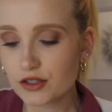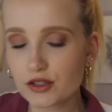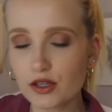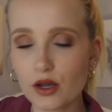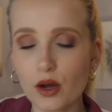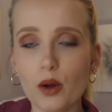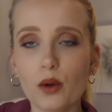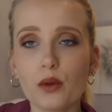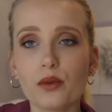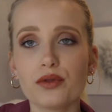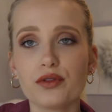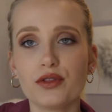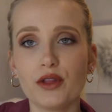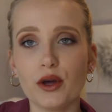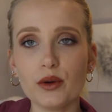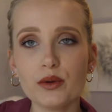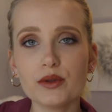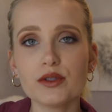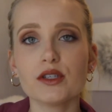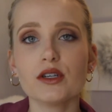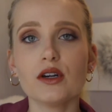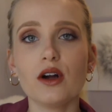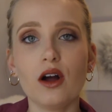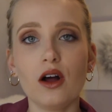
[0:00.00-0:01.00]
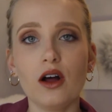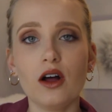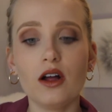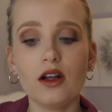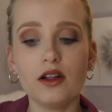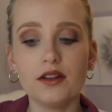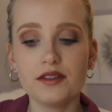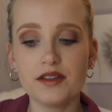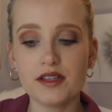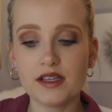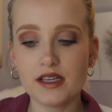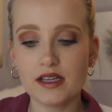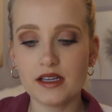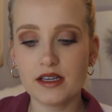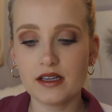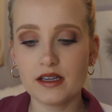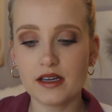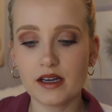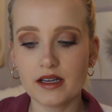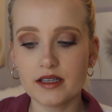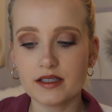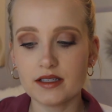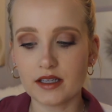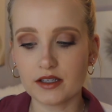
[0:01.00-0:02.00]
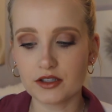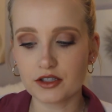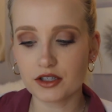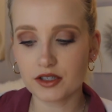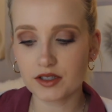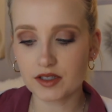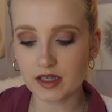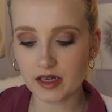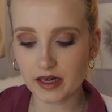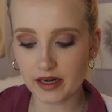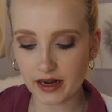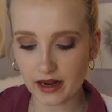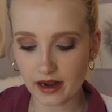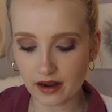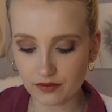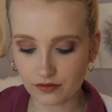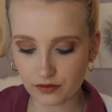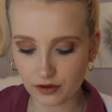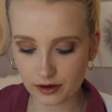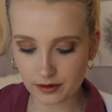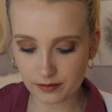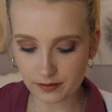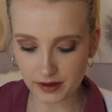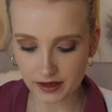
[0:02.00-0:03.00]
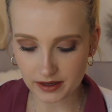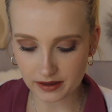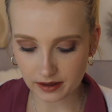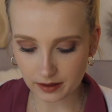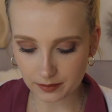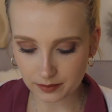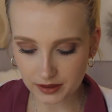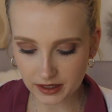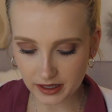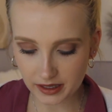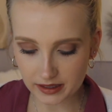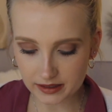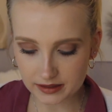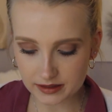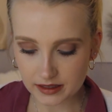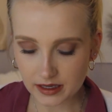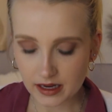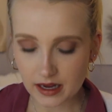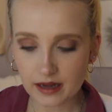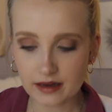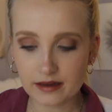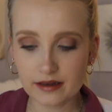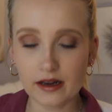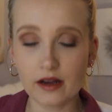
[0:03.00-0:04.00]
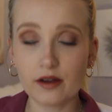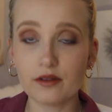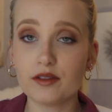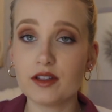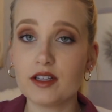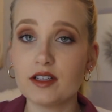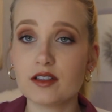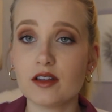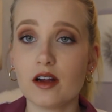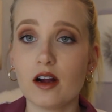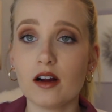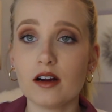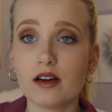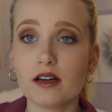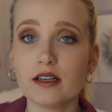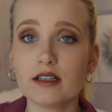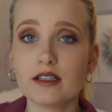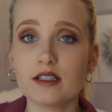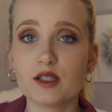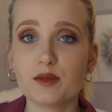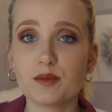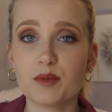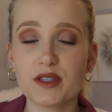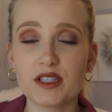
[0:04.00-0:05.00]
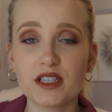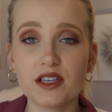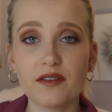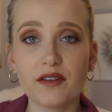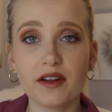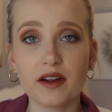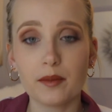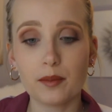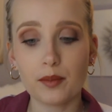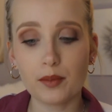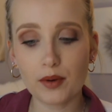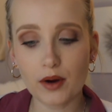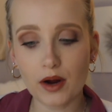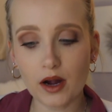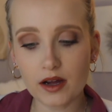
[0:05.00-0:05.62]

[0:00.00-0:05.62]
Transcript: So those are all the essentials that I have for a makeup kit. Now, these aren't specific